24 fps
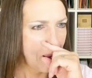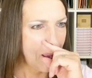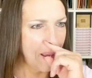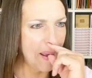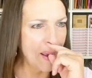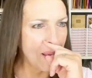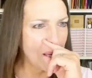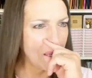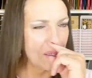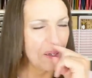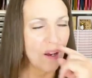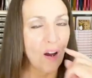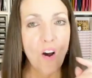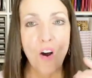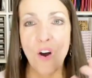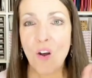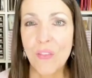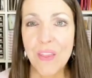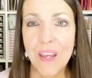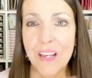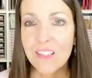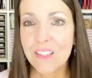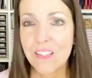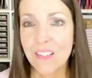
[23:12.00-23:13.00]
And all
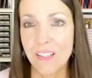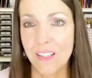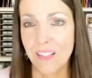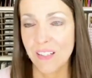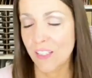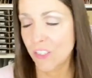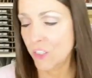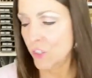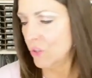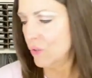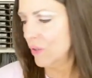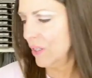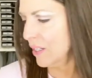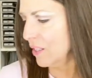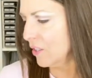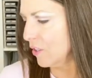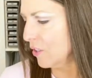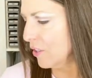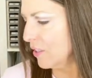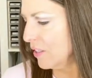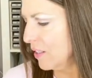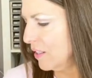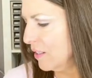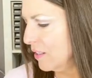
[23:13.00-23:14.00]
that's going to get you
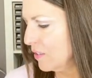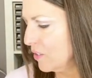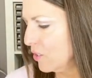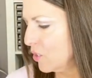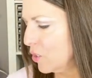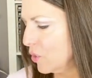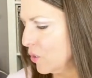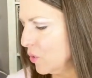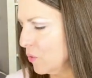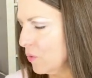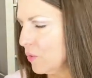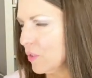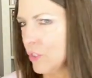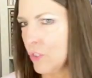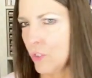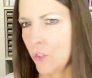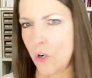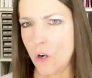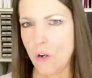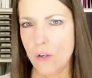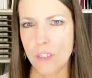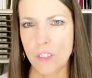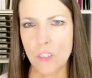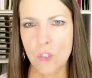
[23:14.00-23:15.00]
entered into the
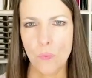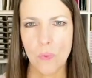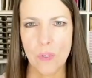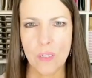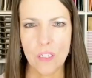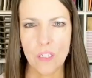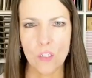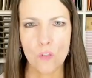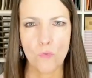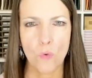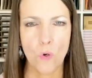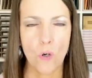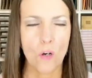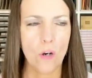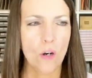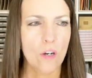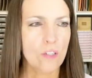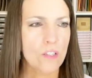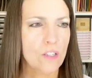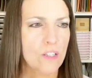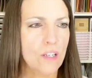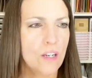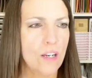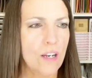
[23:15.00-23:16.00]
drawing to win these four
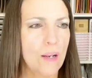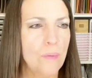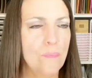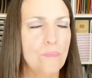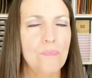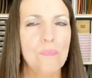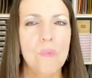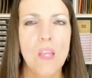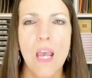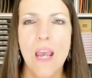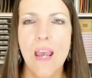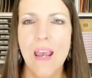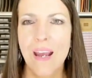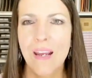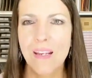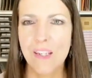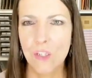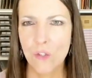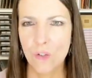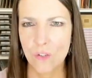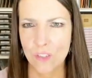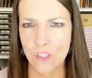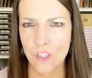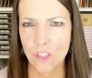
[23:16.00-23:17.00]
cards today. And
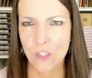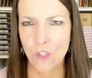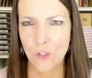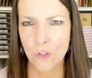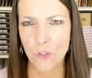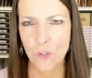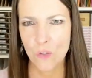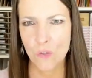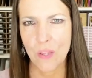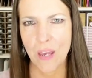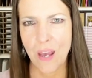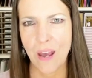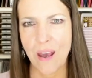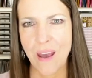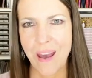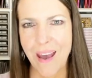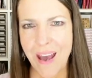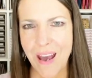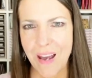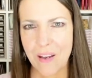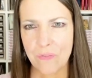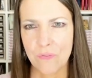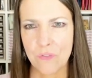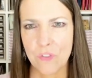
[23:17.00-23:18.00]
you can still do that
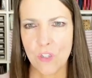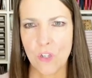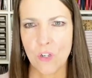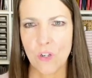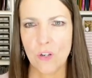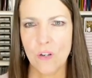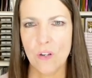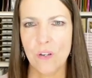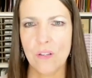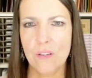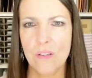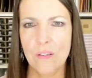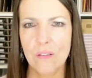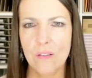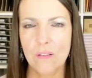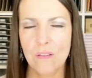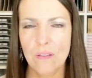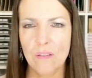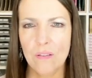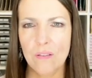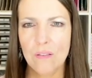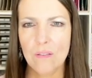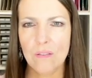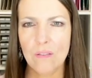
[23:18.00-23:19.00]
after
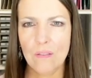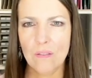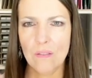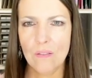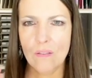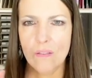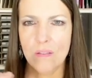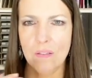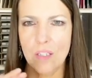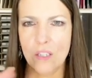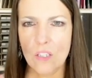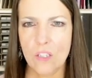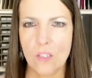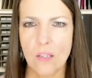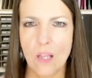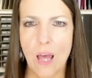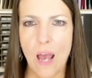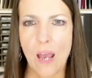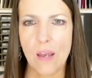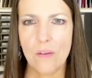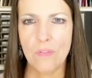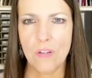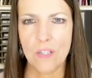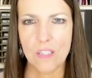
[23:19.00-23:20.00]
this
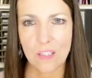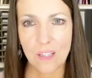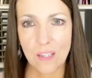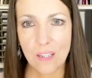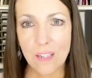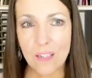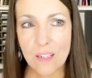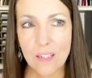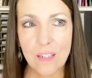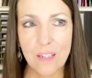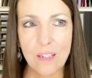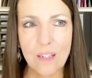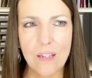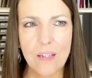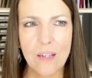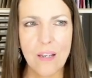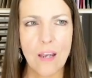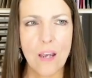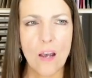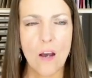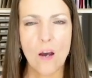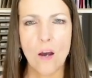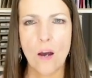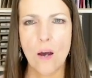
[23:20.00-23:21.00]
live has ended
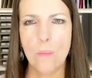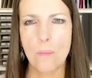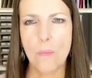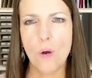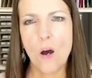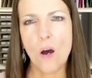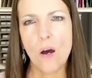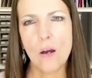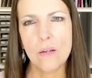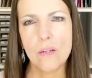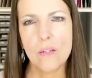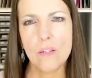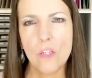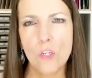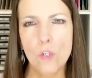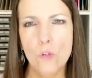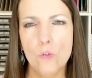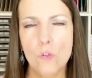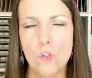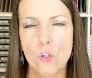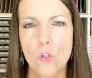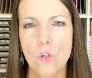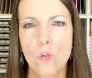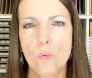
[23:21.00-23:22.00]
um, on
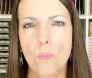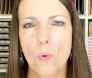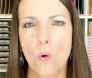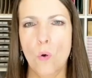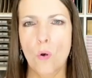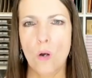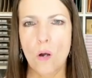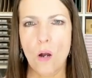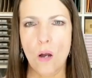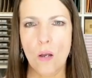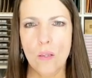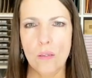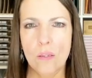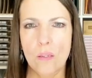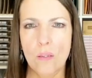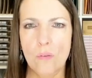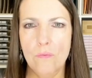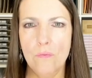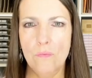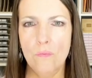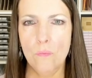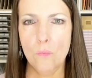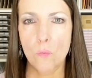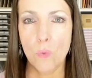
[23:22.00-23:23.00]
YouTube or on the
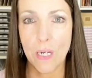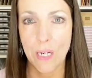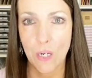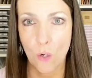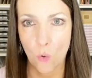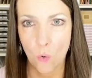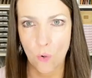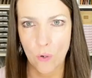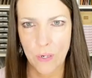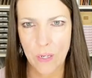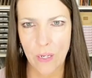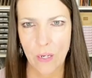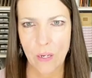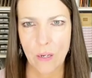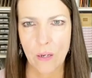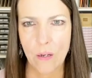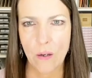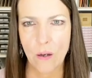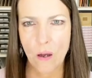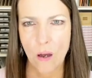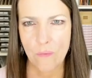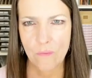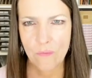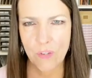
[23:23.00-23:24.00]
recording
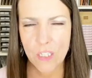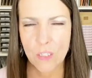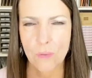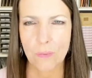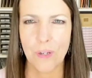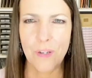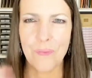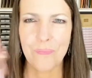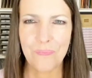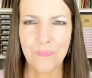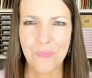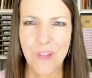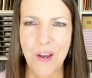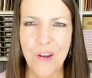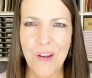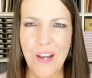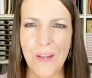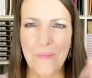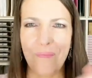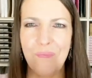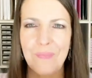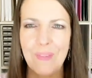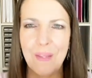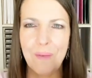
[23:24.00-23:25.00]
on Facebook.
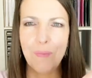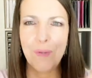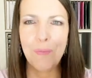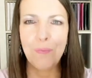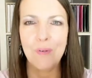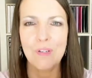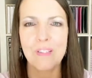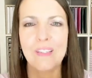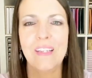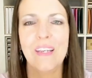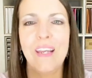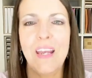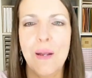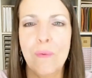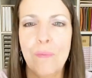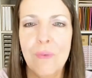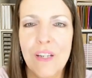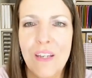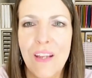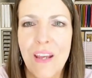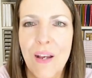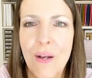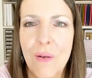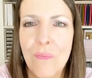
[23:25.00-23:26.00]
Okay, let me point the
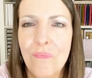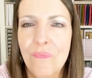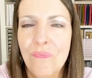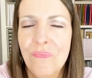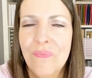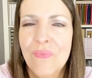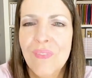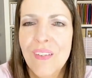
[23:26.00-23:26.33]
camera down.